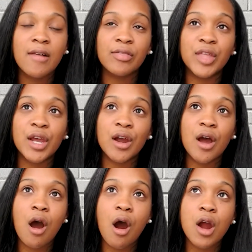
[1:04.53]

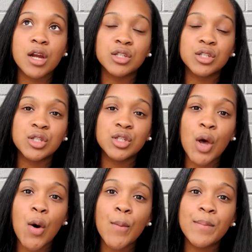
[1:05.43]
There are
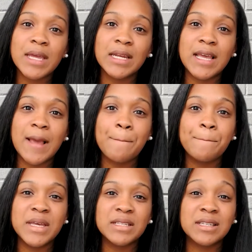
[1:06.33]
so many
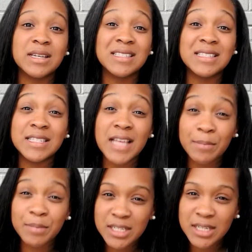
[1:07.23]

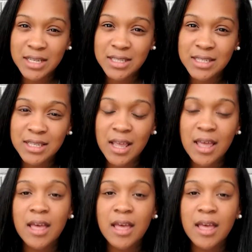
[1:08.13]
misconceptions